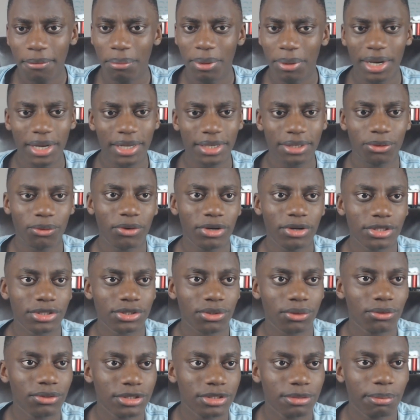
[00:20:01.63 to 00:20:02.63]
But Neuer's
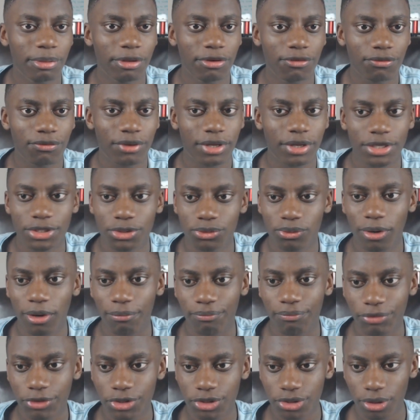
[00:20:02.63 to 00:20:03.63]
always been fit as
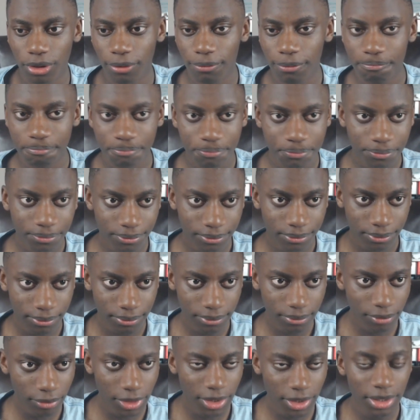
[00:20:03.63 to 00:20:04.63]
well. So
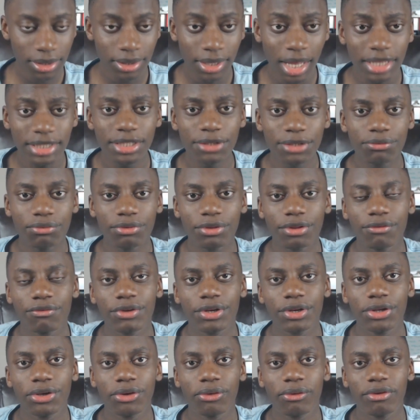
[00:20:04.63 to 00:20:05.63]
that's it for the
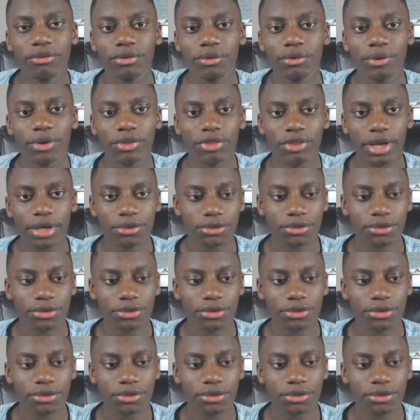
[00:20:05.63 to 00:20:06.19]
video, everyone.